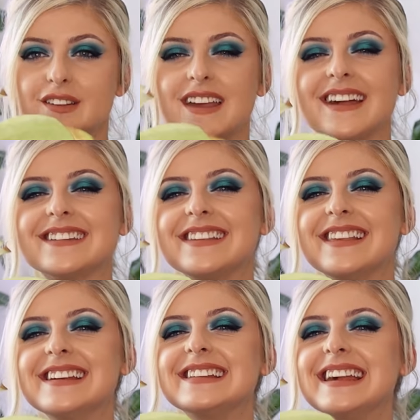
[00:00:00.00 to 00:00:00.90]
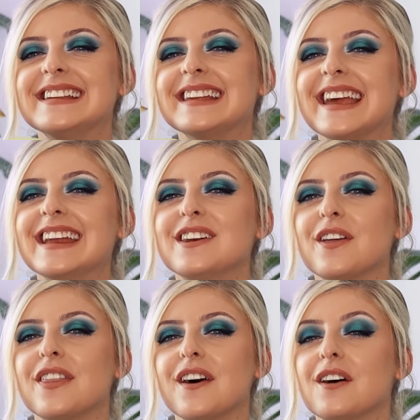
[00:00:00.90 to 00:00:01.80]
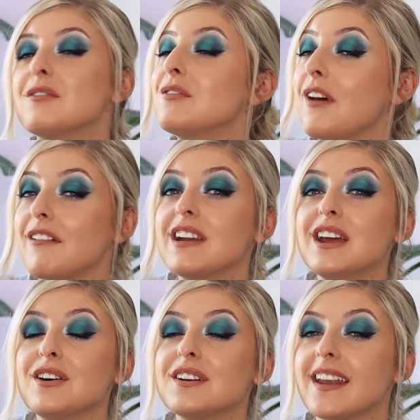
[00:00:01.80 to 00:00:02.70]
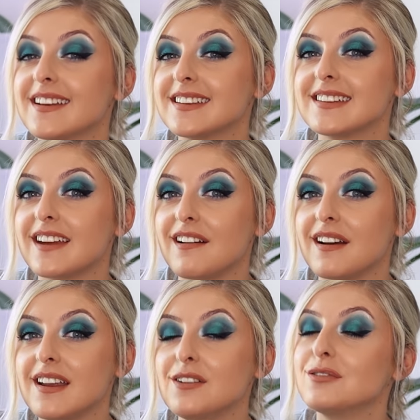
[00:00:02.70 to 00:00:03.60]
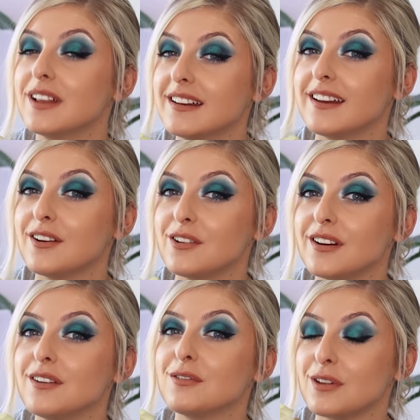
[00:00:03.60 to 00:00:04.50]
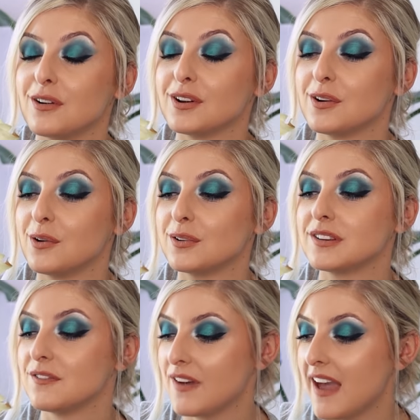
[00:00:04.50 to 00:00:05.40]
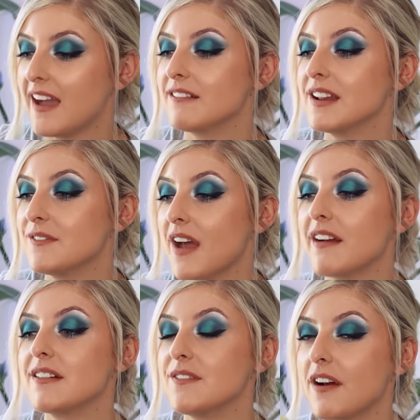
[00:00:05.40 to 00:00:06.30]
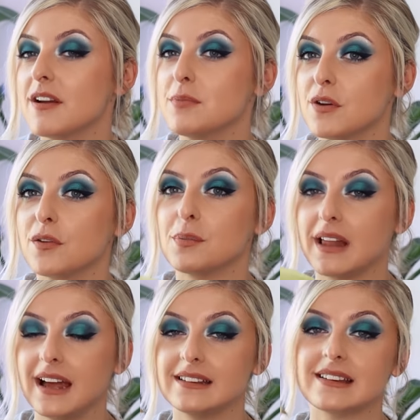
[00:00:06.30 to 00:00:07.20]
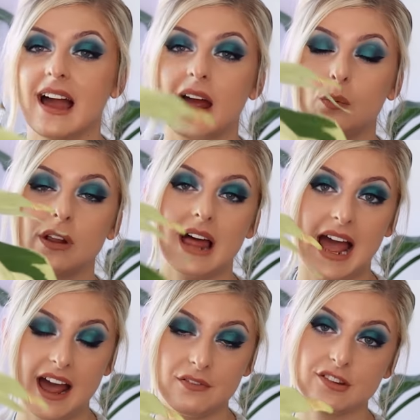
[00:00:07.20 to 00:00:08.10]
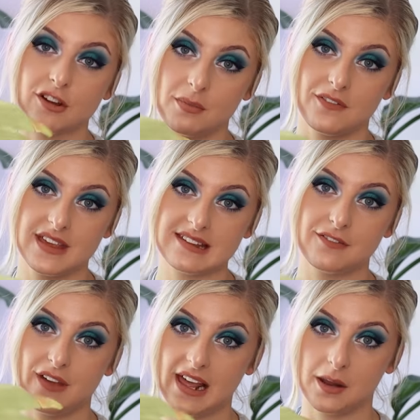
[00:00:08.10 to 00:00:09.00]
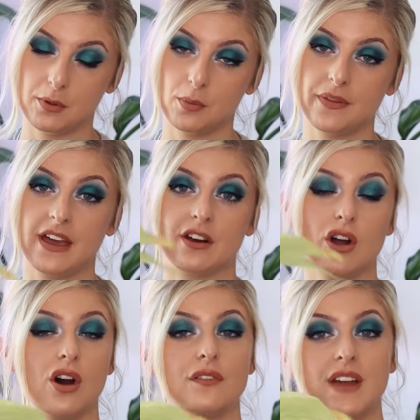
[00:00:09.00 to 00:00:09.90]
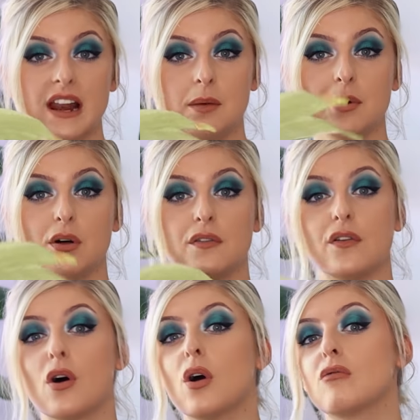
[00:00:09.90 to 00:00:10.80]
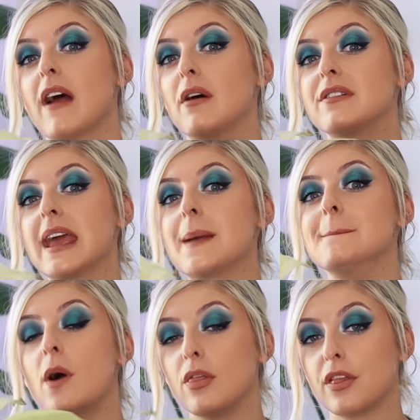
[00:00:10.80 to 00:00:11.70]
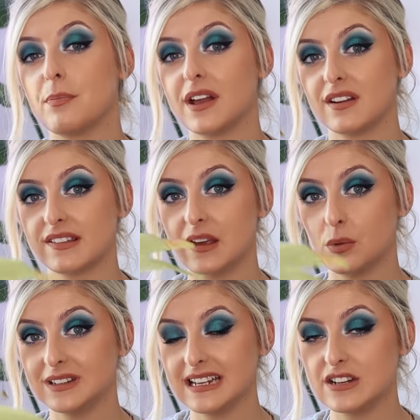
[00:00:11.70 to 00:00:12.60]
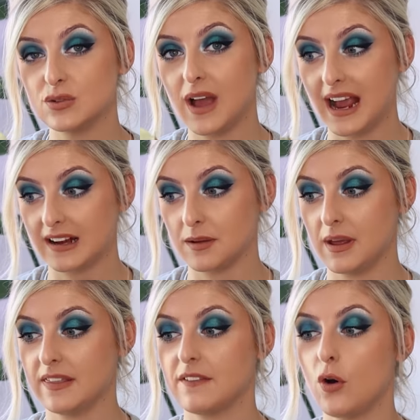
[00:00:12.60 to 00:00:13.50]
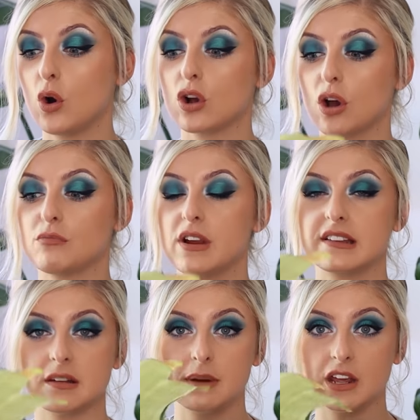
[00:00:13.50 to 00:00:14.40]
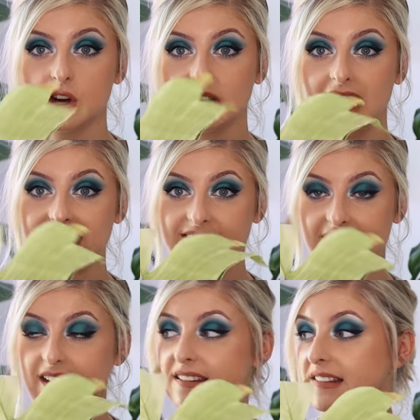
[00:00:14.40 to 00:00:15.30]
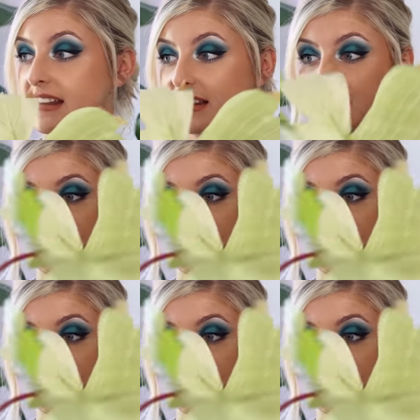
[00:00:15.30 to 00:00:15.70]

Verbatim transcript: So yes, this is another very unnecessary philodendron Florida ghost. Very, very, very beautiful plants. I will have some of these available, but they are not available for around a month because they will need to acclimate. They've all come reasonably good like this. This